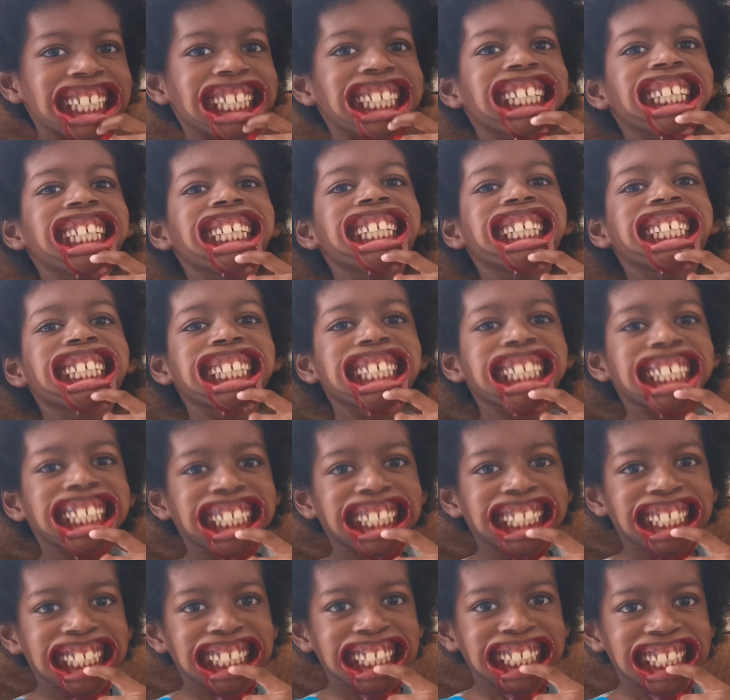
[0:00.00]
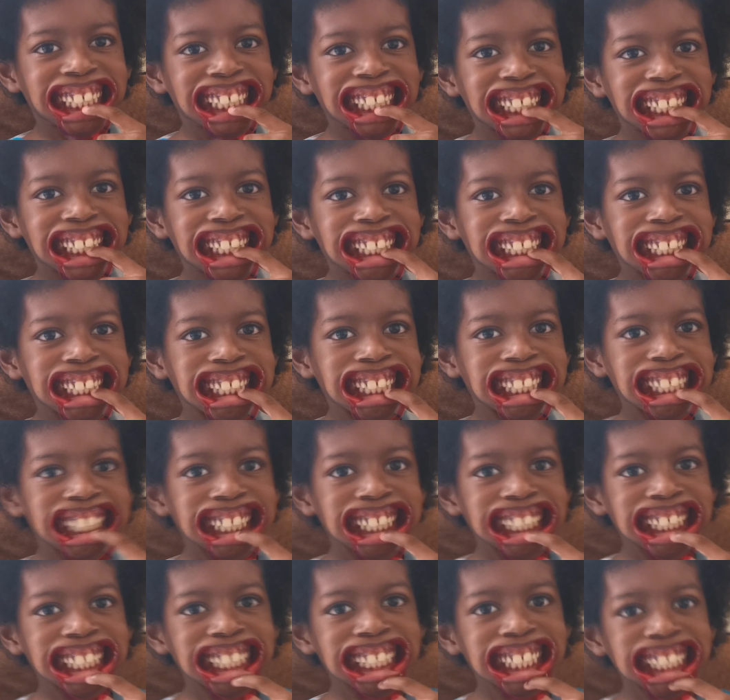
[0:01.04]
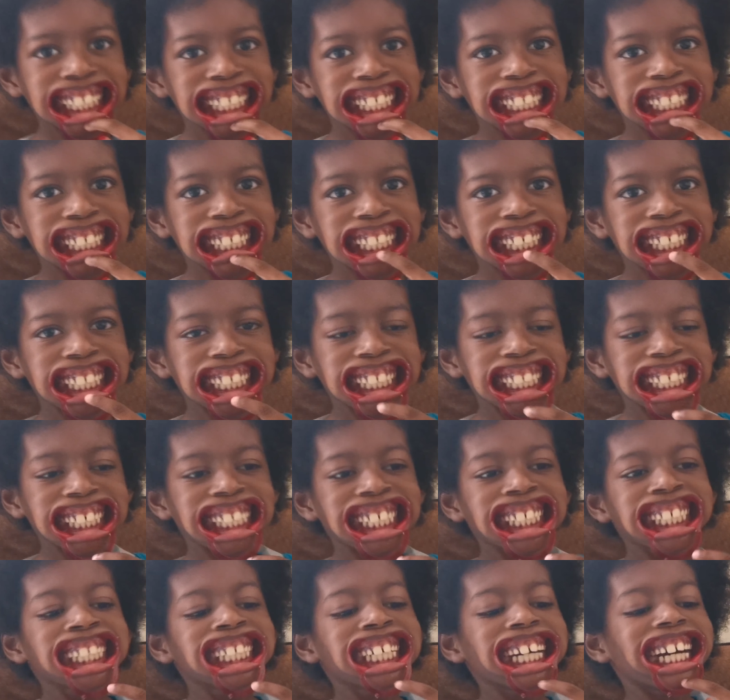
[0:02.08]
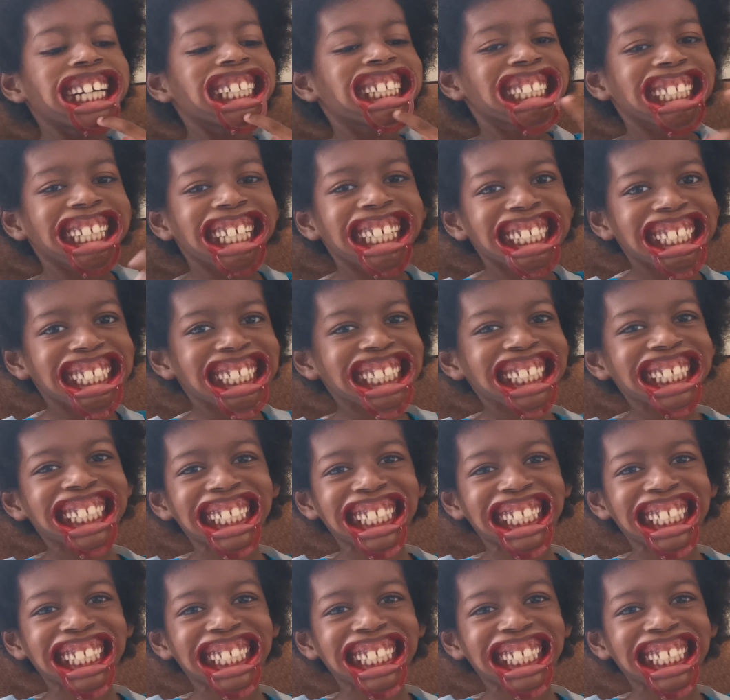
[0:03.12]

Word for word: in the oven. Speak. I did.